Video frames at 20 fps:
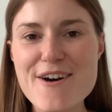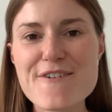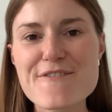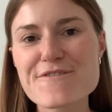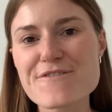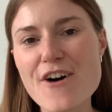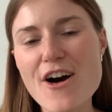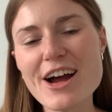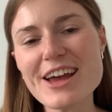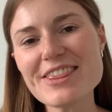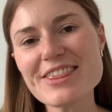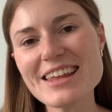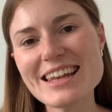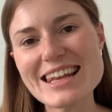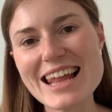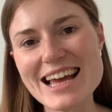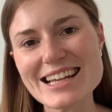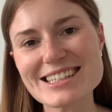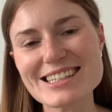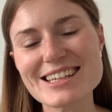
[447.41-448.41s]
Find the
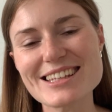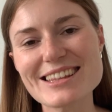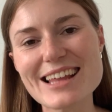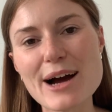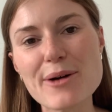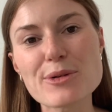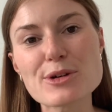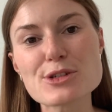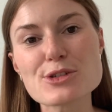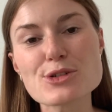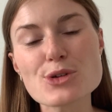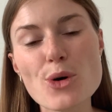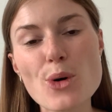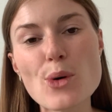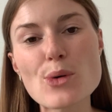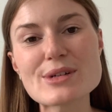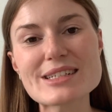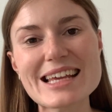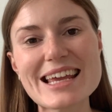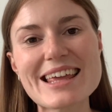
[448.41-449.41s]
letter that was
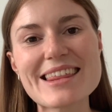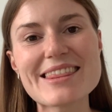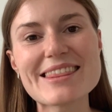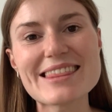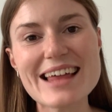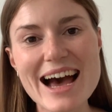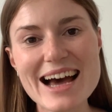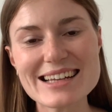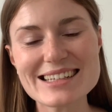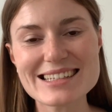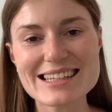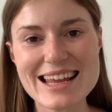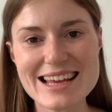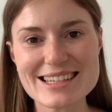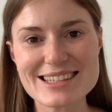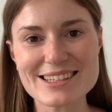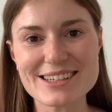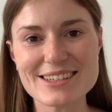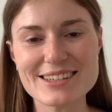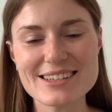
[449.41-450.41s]
taught in that
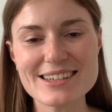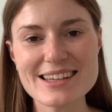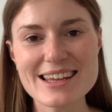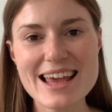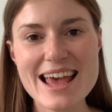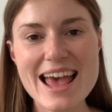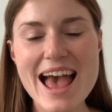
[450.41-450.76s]
lesson